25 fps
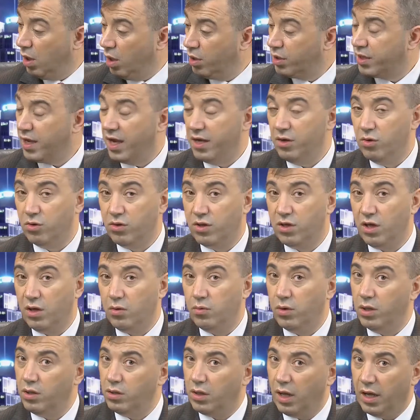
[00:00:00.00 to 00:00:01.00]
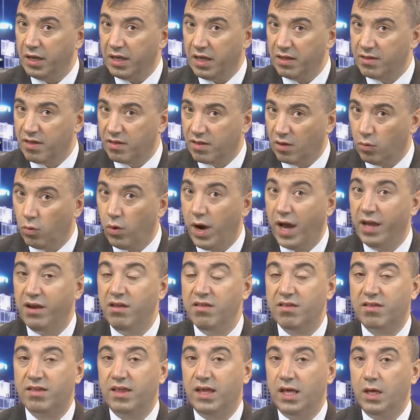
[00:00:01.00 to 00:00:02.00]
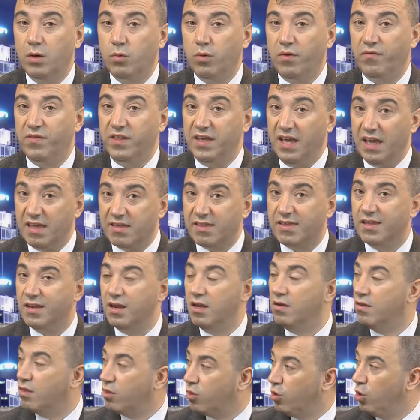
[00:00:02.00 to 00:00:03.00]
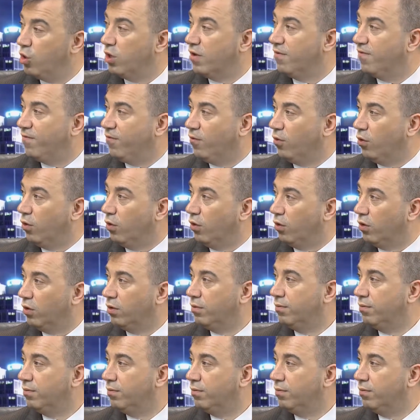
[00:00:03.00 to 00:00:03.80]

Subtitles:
Okay, Nunzio, well, I guess it's a wait and see with the Essendon 34.